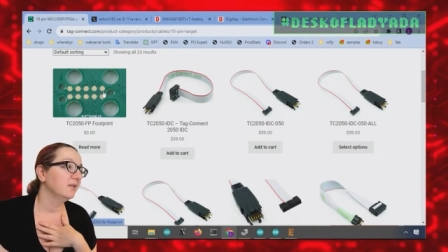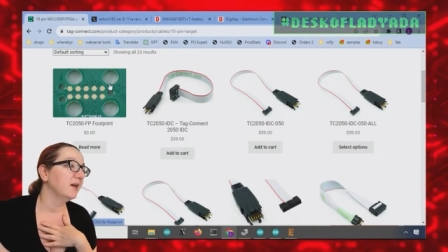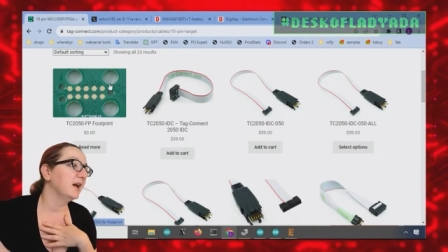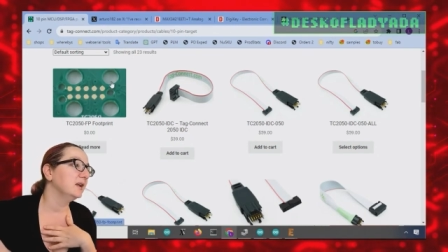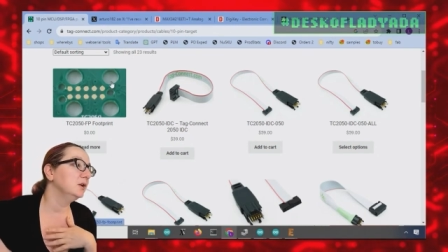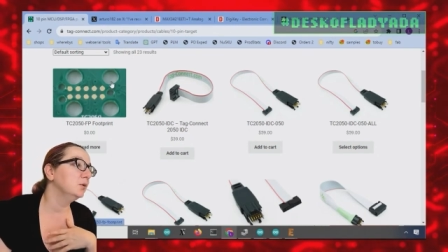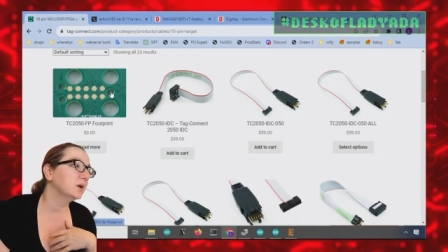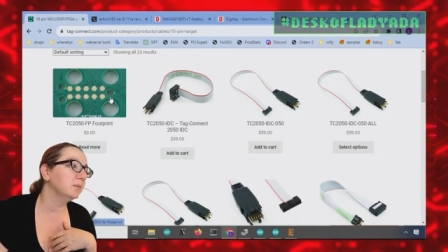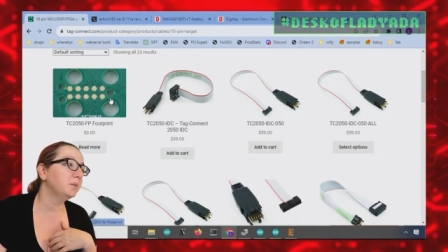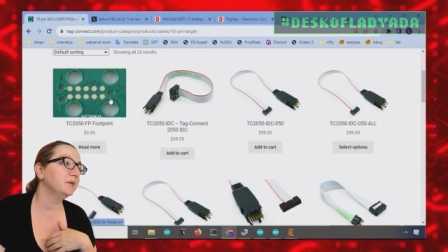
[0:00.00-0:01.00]
that you
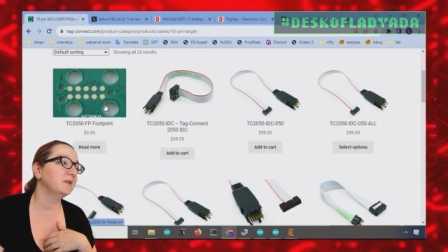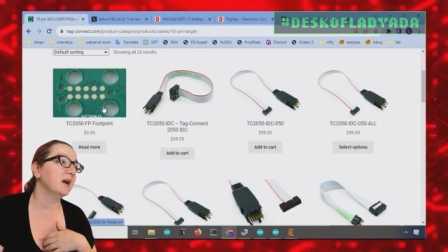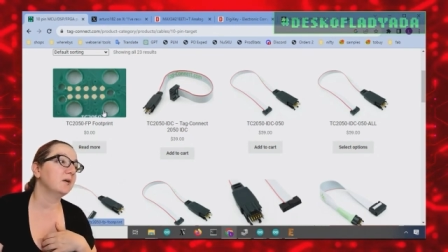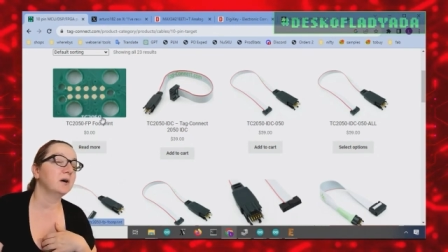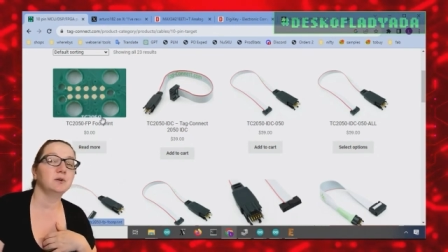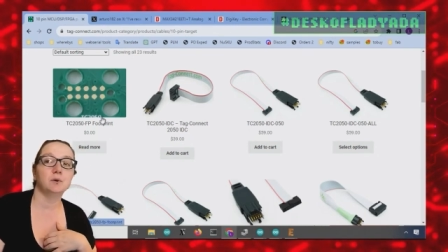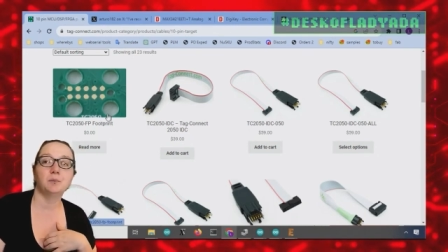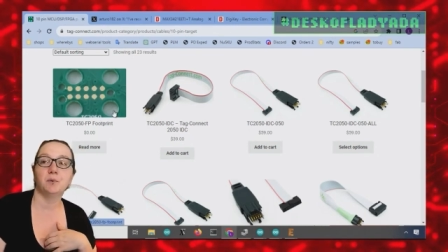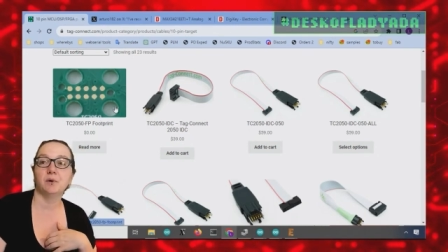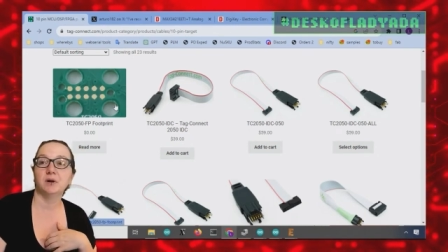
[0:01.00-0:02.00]
can put down on your
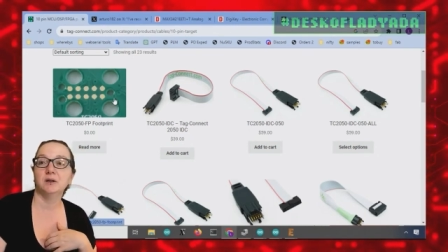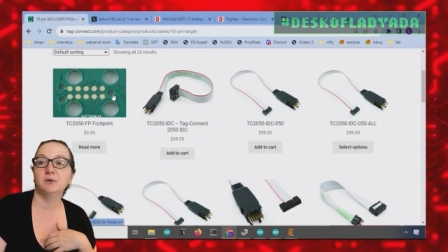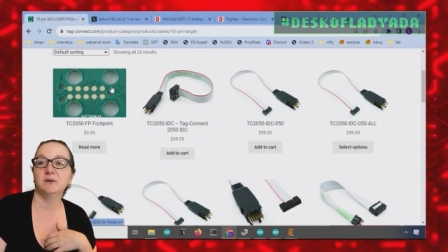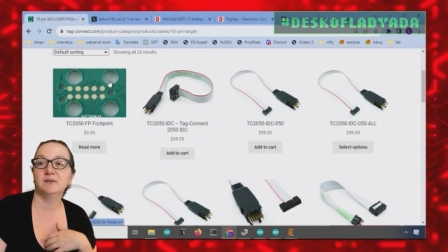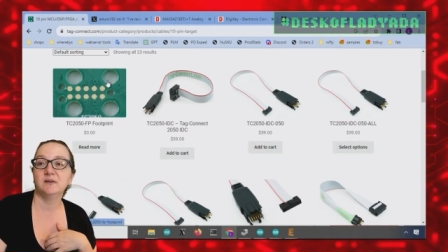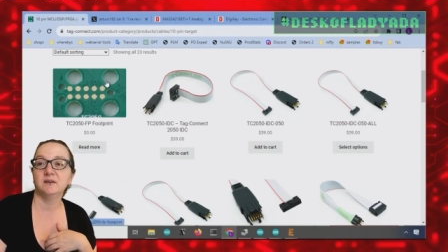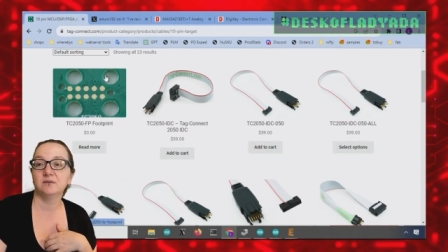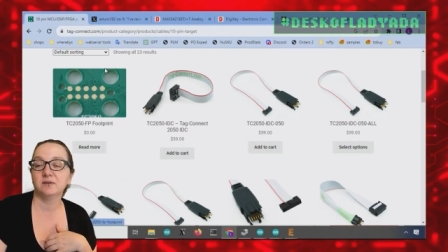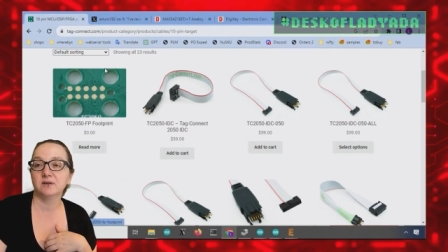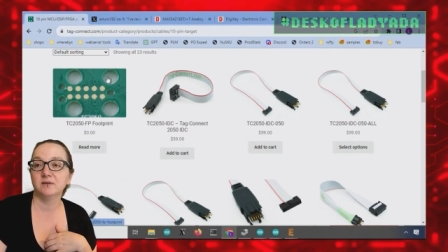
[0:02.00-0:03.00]
board, and you can see
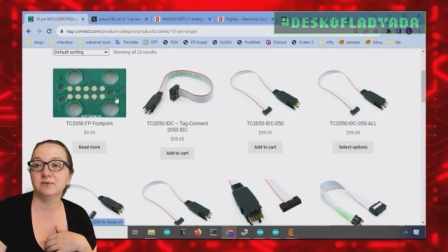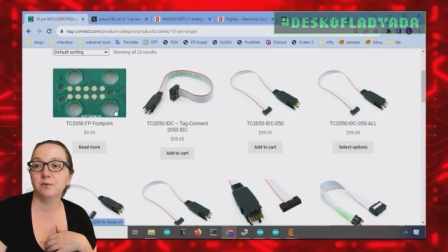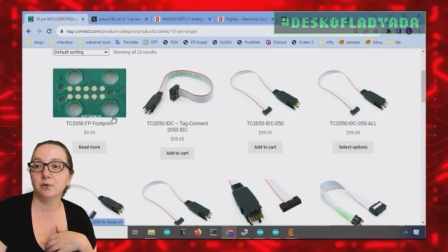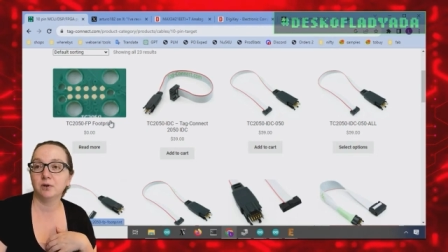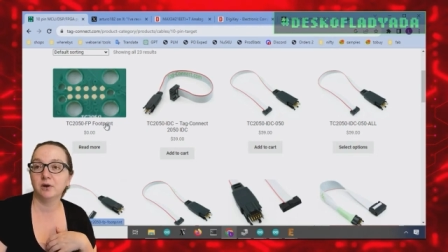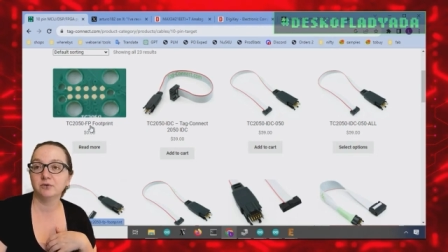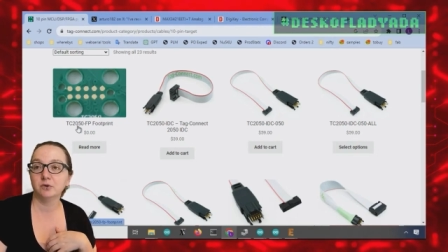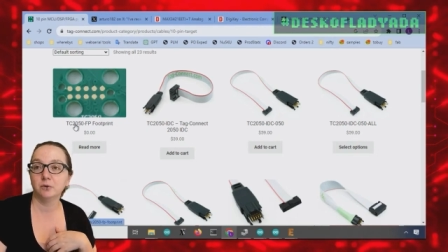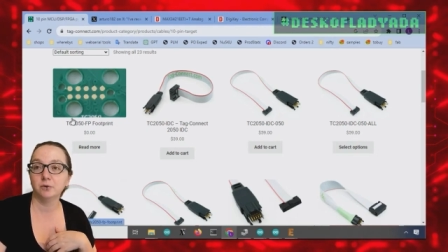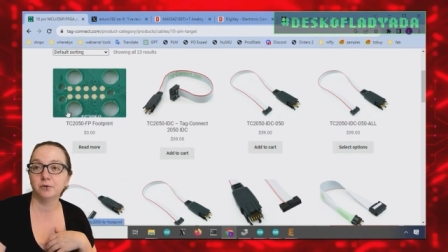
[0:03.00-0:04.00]
there's like these four large
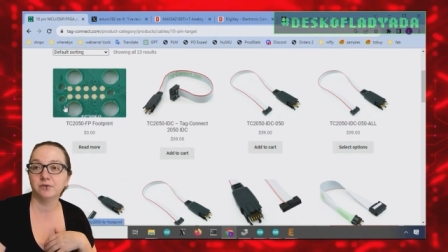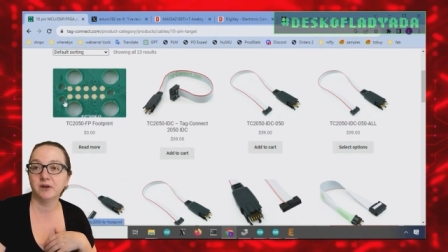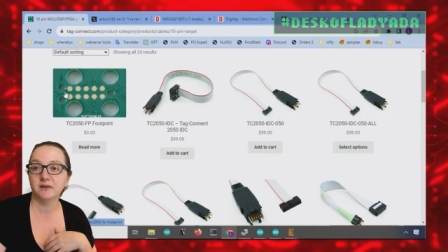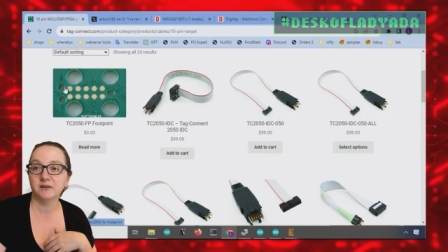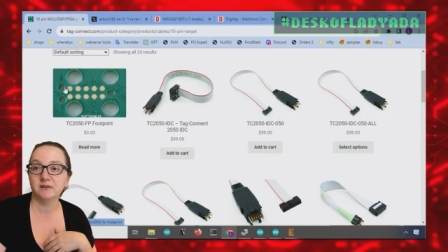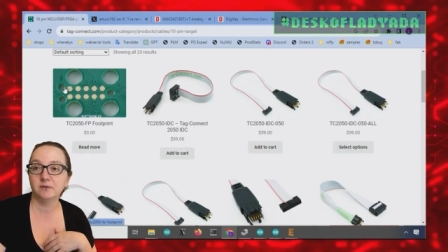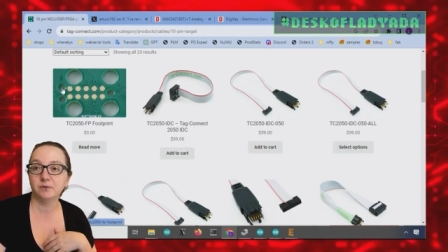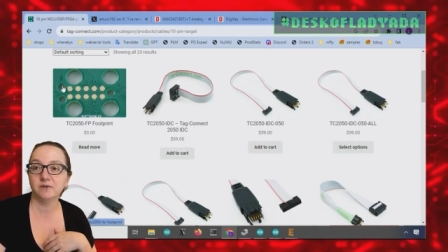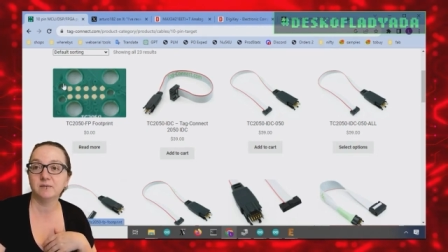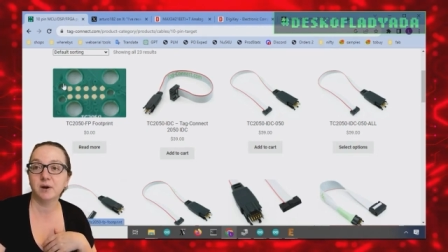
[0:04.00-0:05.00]
holes and then these
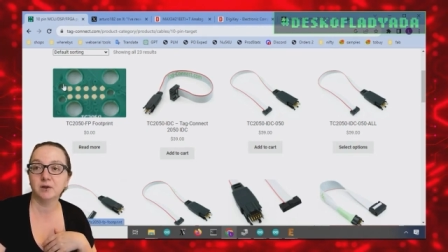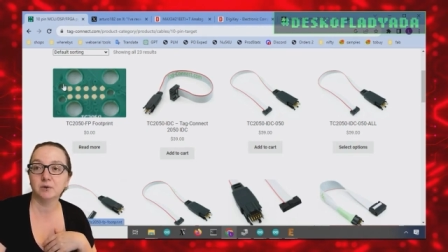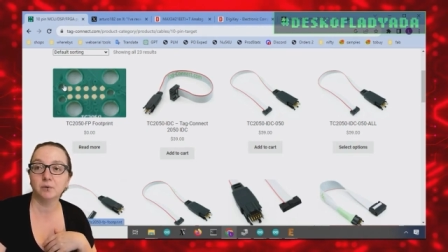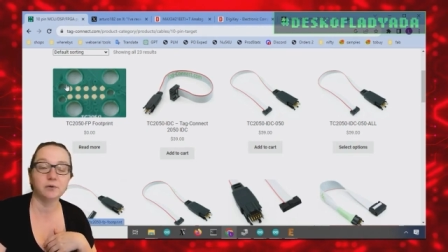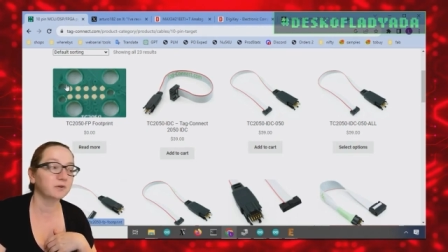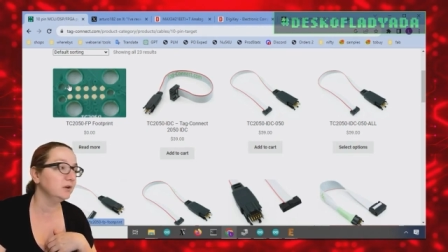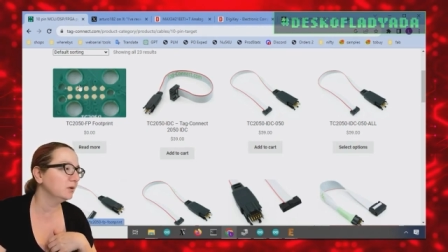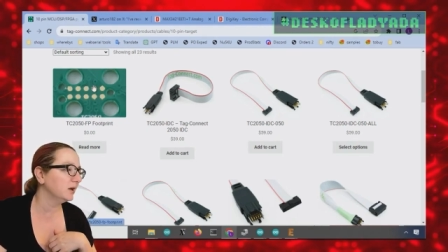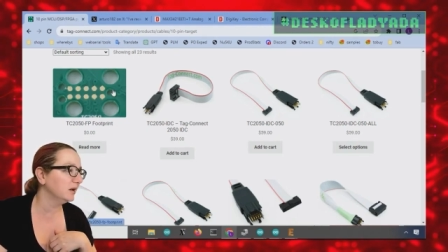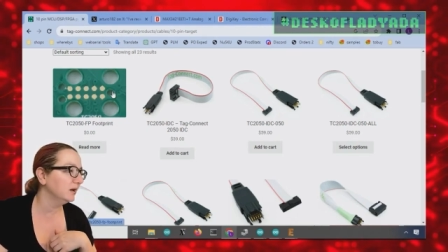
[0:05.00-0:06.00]
three smaller holes, and you
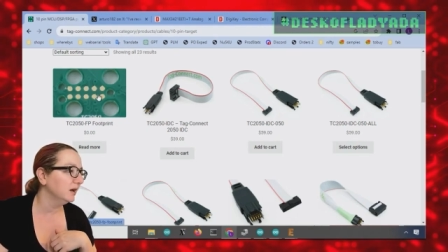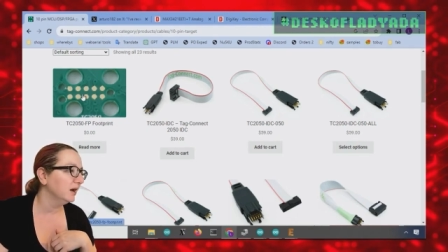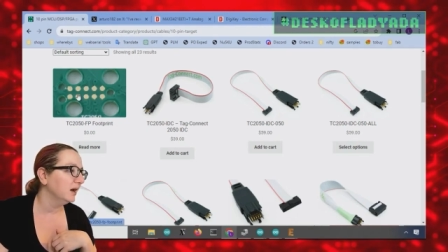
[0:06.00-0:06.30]
can